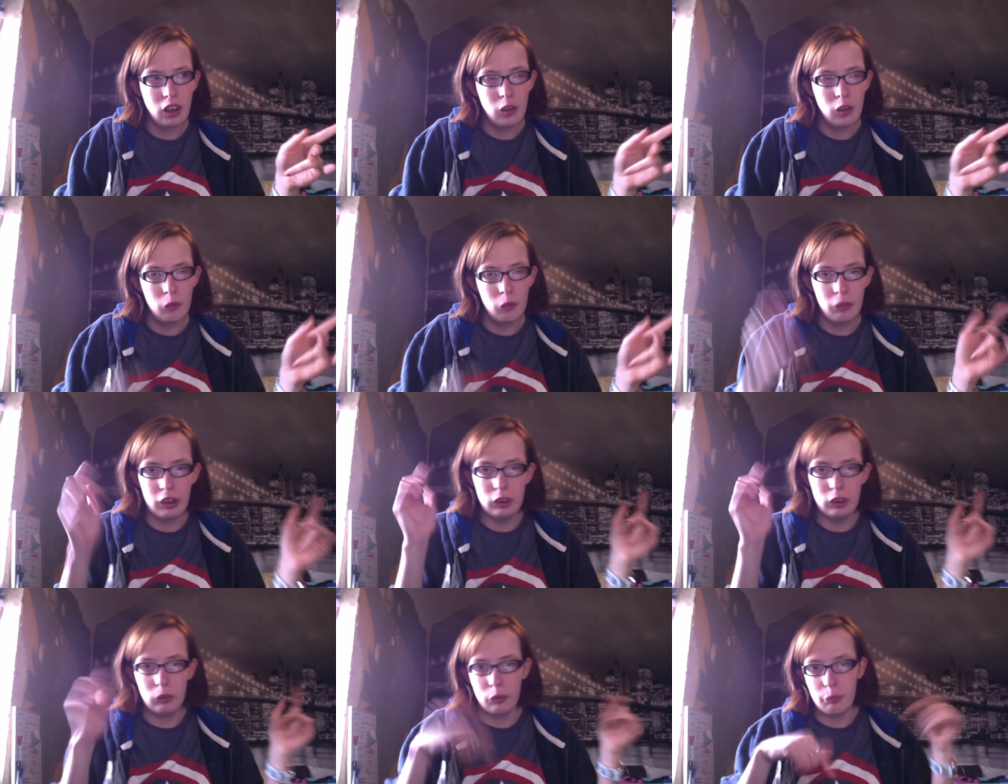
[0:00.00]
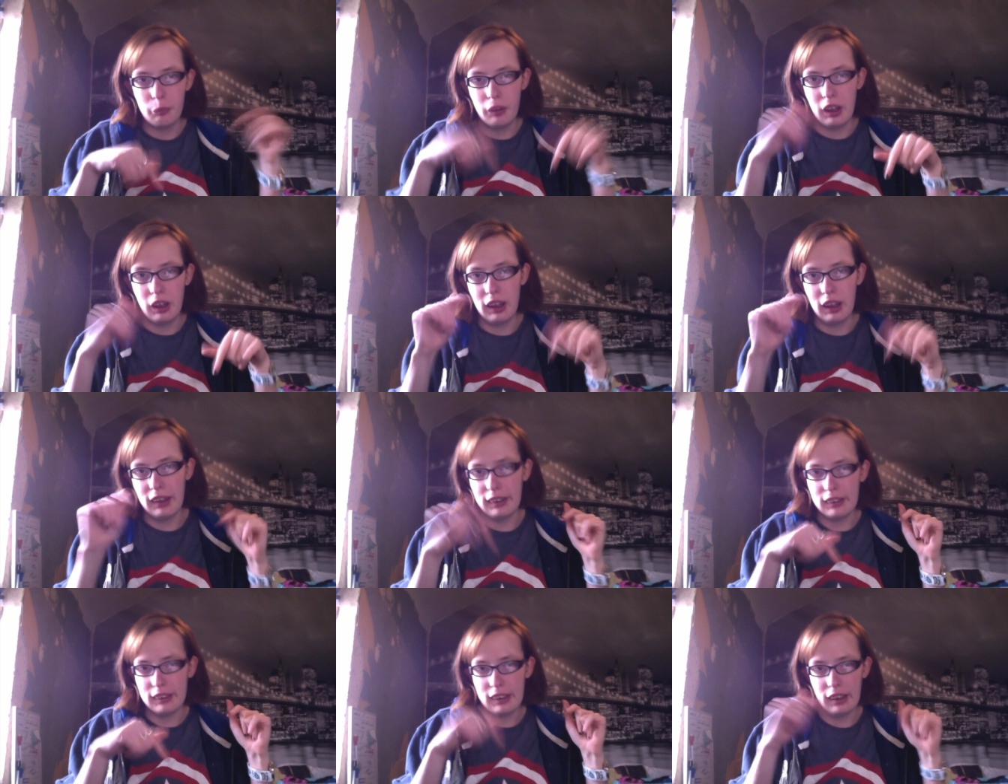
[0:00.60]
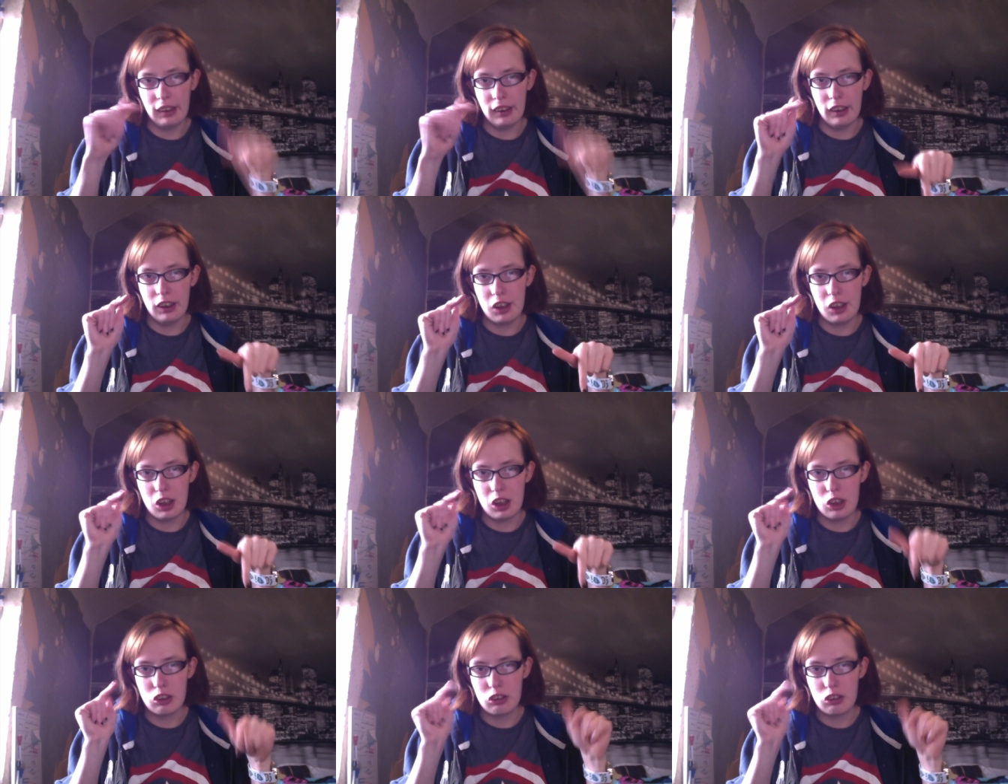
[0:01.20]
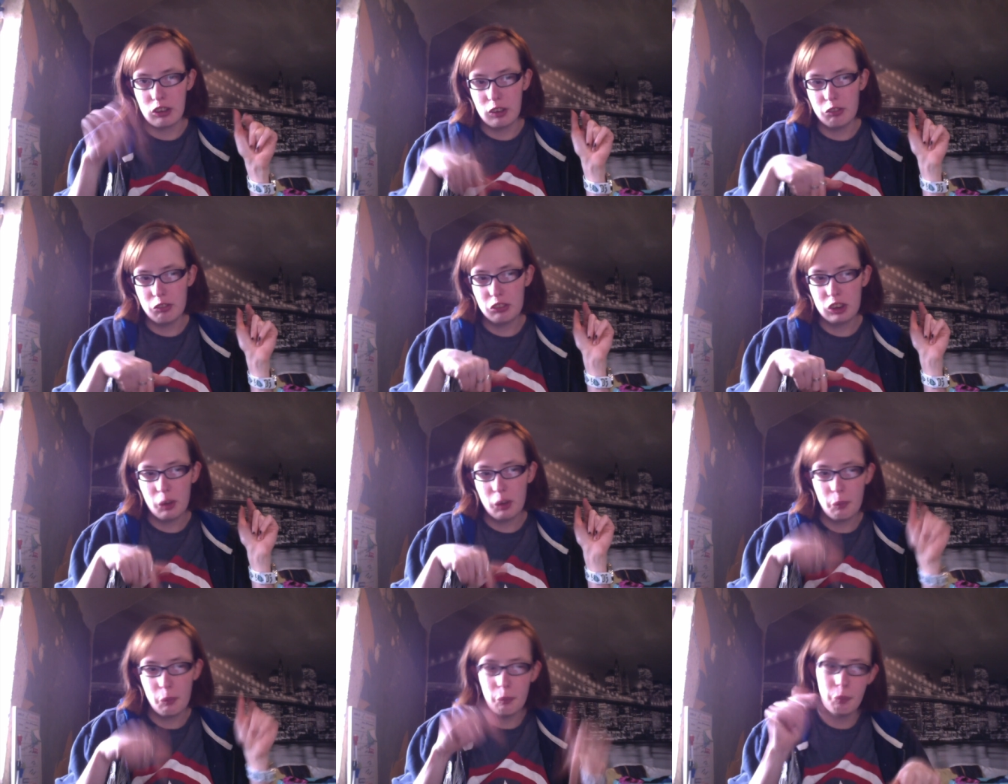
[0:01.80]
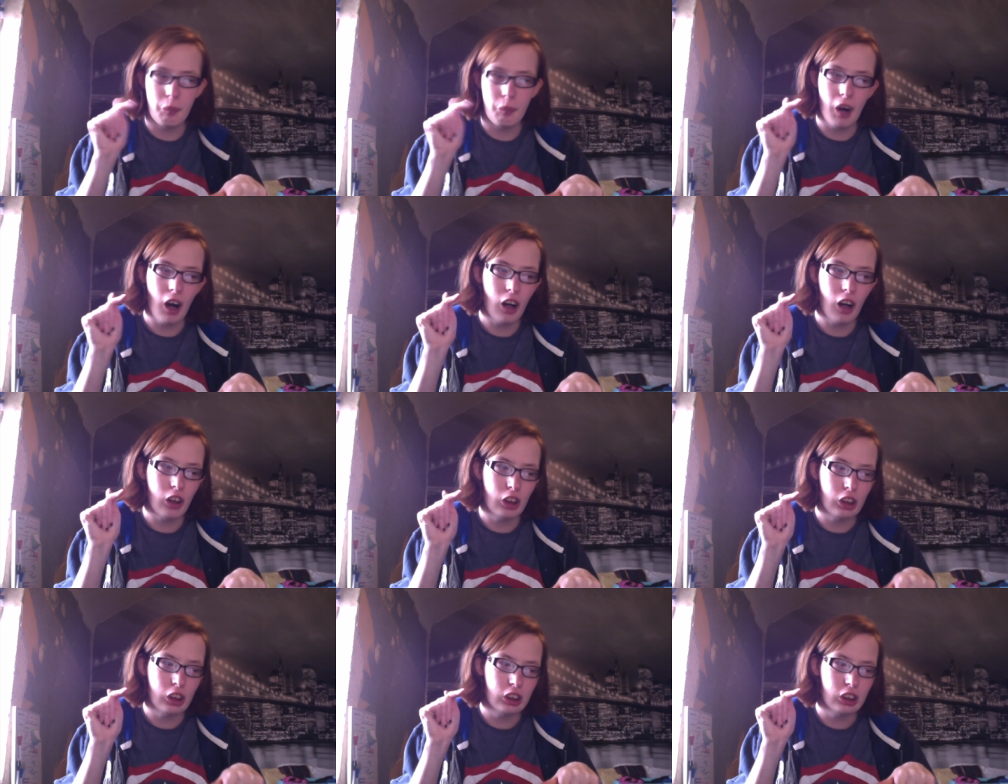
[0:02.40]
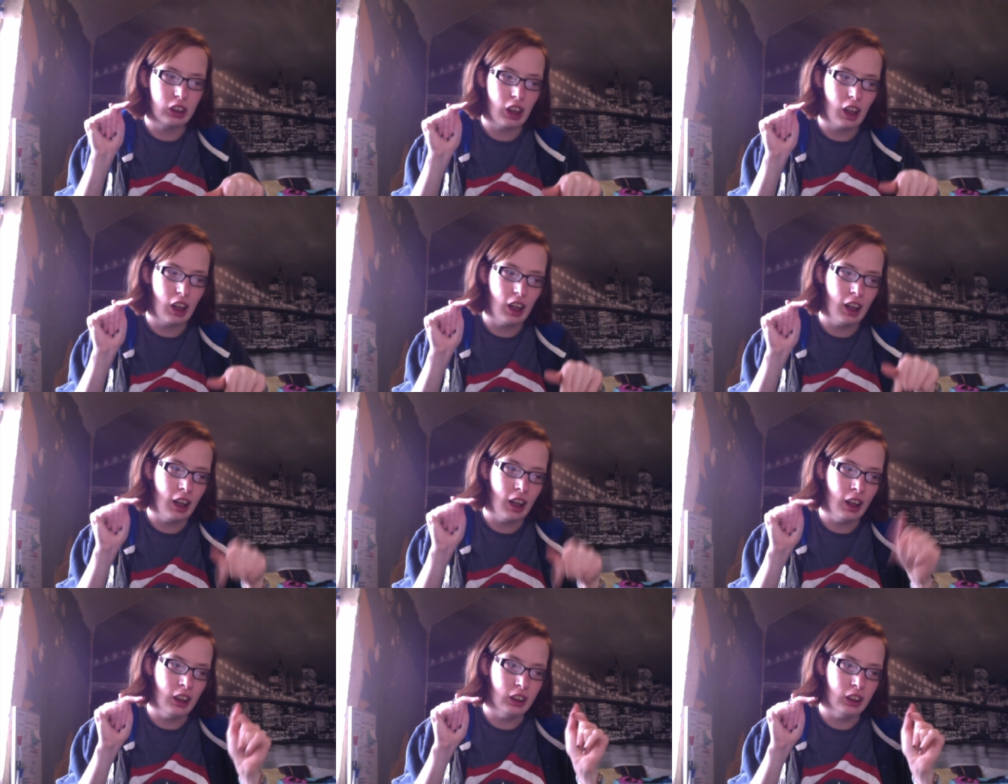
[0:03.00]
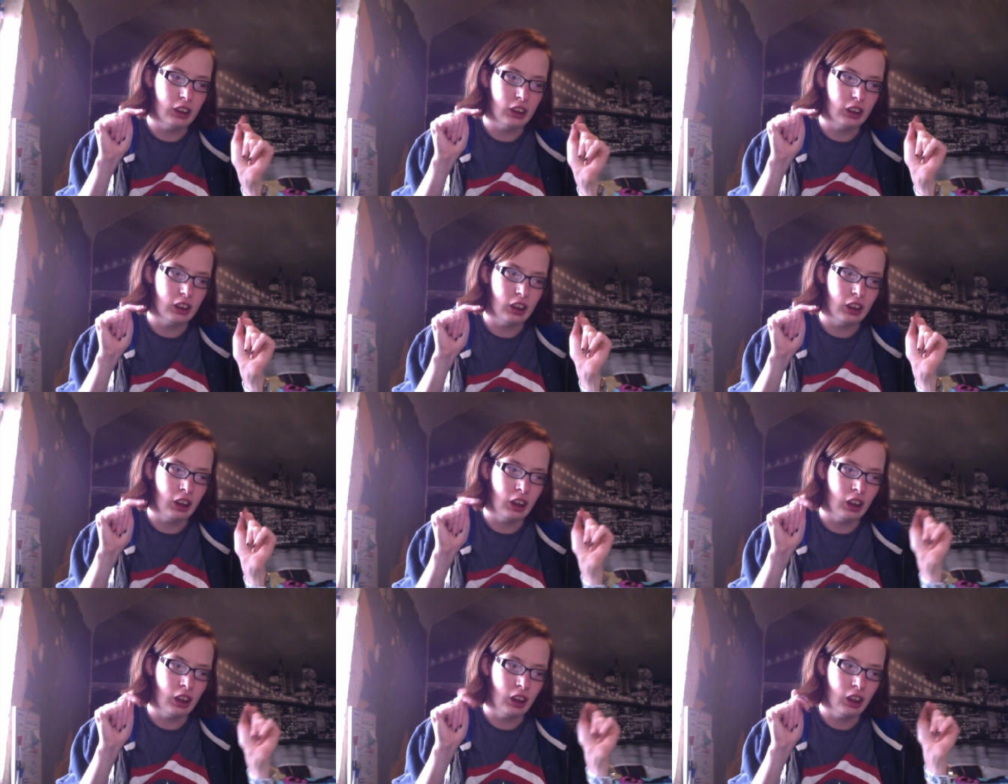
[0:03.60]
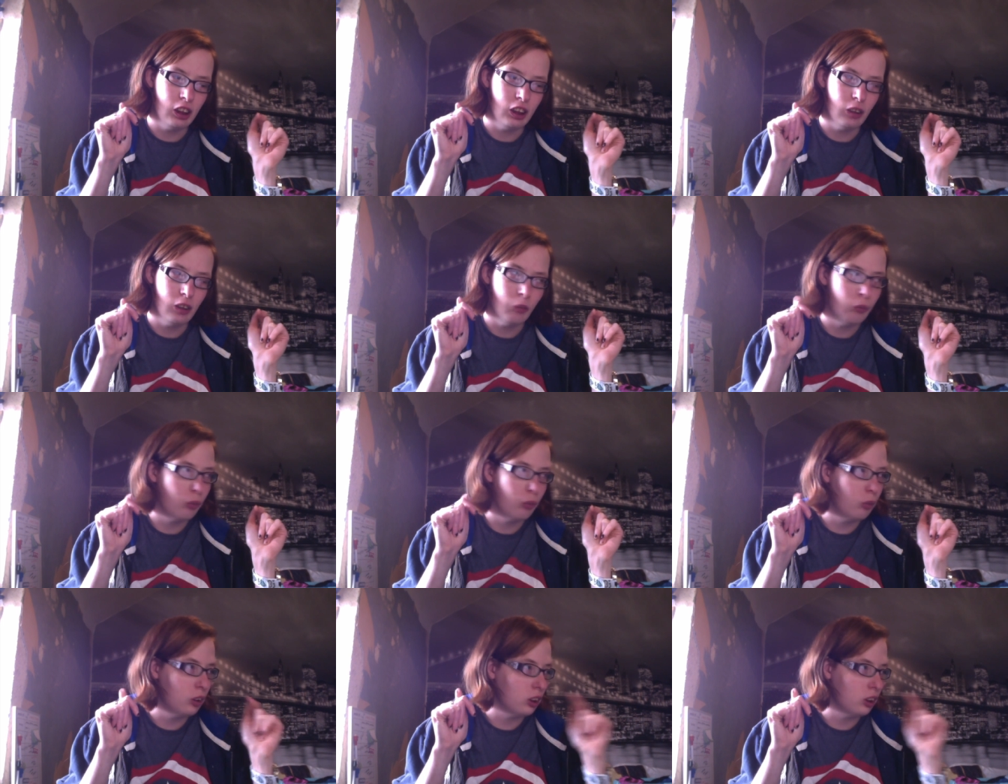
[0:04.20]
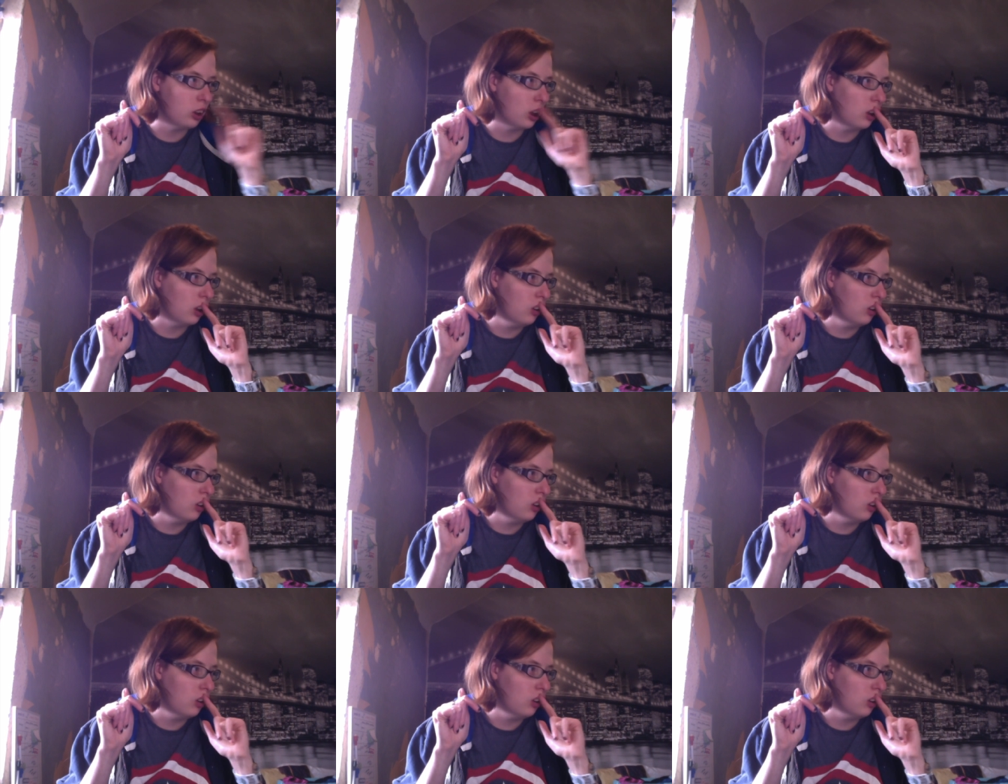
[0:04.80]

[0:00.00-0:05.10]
which will be linked in the description box, is the what was it?